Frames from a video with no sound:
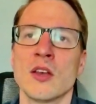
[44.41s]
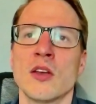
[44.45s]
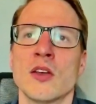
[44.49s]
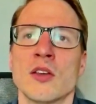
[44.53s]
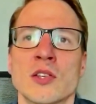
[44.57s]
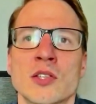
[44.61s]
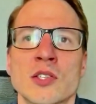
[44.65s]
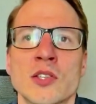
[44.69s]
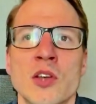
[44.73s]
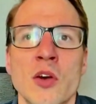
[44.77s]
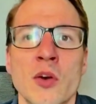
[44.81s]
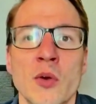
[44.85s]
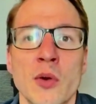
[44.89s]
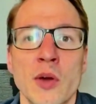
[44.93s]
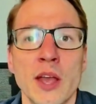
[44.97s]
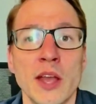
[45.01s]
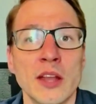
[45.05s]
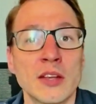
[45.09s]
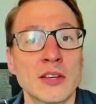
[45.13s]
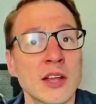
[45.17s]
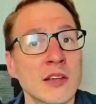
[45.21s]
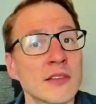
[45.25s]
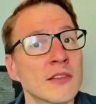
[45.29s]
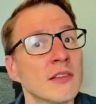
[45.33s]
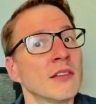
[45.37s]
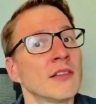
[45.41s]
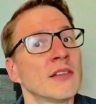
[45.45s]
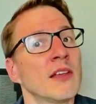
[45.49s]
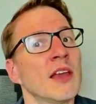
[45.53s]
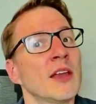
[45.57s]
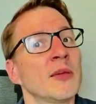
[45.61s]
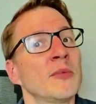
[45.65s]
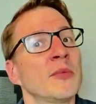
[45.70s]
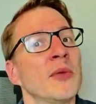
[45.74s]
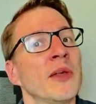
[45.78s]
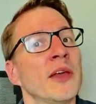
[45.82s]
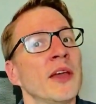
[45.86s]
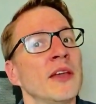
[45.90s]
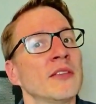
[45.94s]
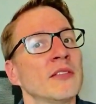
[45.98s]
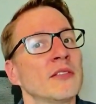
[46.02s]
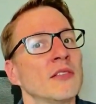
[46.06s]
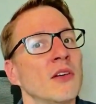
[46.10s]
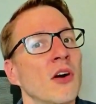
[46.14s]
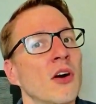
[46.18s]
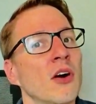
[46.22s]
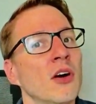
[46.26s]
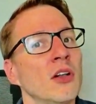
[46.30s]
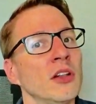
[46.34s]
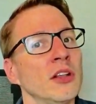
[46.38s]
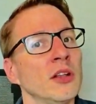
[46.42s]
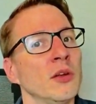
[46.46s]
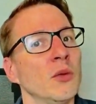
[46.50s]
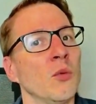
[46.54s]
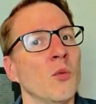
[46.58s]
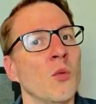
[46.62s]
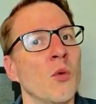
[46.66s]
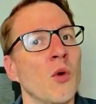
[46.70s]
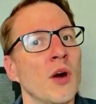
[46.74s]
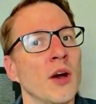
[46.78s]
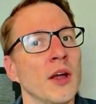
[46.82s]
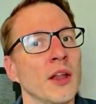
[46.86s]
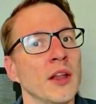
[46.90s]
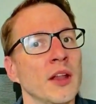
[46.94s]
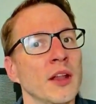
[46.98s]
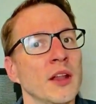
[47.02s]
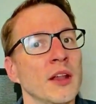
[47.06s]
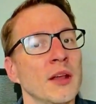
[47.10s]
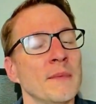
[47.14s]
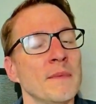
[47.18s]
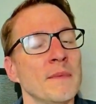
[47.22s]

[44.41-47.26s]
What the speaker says: So it doesn't take place all in one